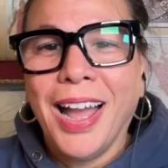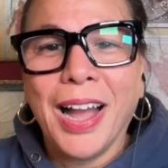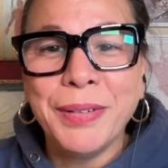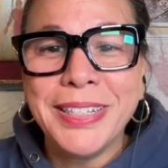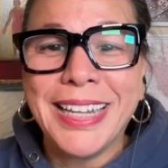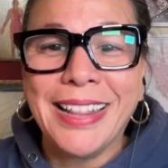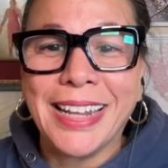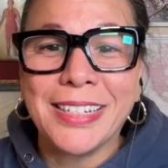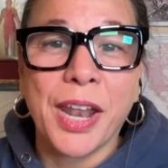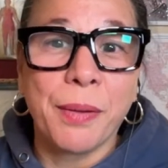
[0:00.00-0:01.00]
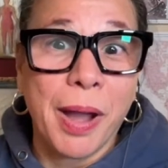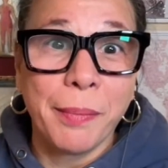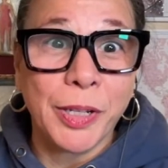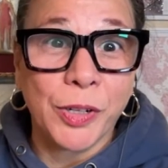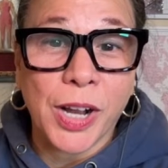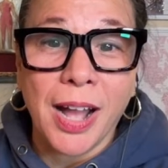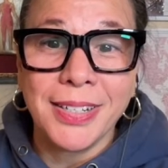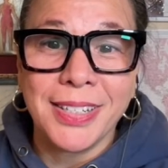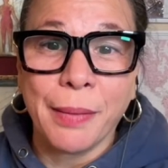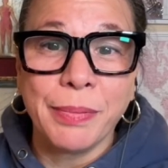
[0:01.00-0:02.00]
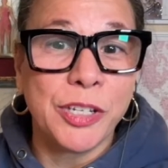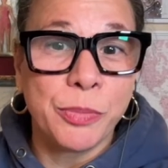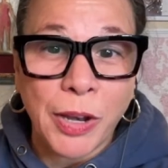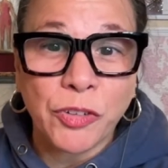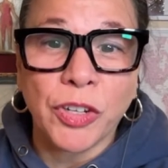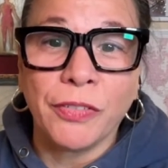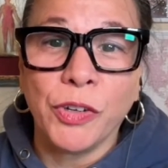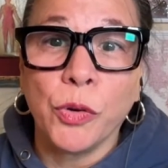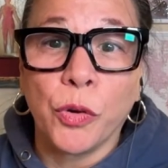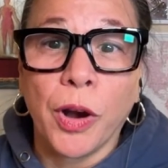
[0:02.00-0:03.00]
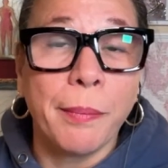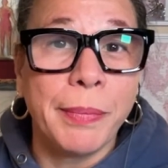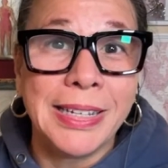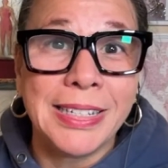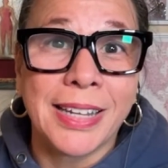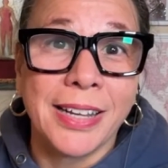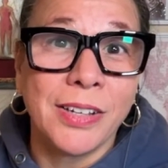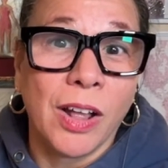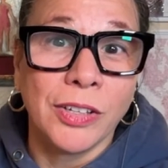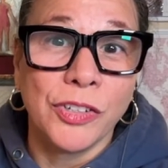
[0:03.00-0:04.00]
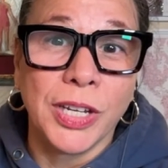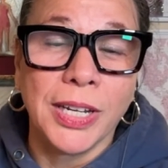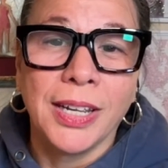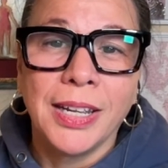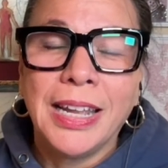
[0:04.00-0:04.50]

I would say that's not a popular concept, especially if you grew up in Scientology.